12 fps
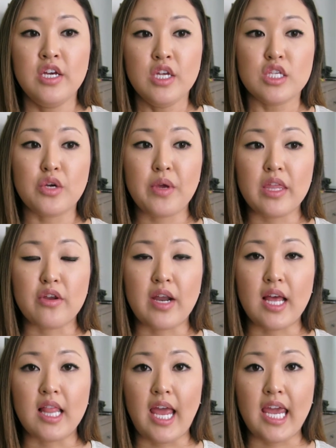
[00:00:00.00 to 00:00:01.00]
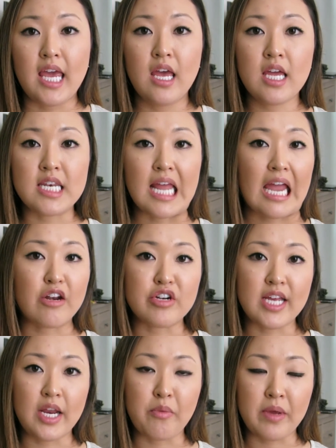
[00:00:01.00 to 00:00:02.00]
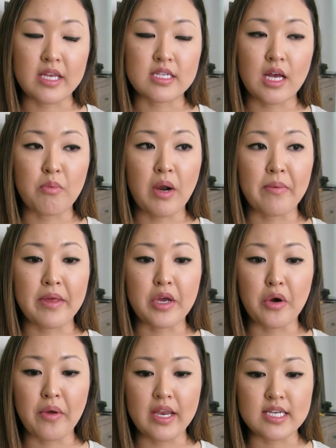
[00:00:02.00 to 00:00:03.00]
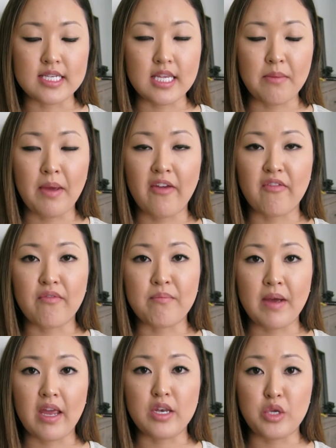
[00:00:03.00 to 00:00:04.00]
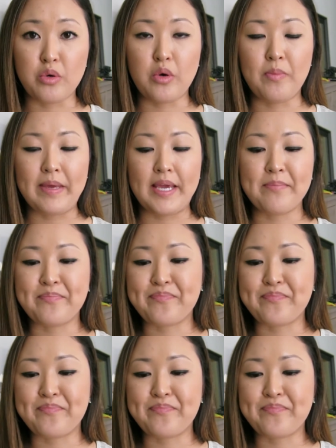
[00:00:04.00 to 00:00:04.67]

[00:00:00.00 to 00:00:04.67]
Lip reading: So either at like 9 or 10 weeks, I'll probably go in to see my new OB.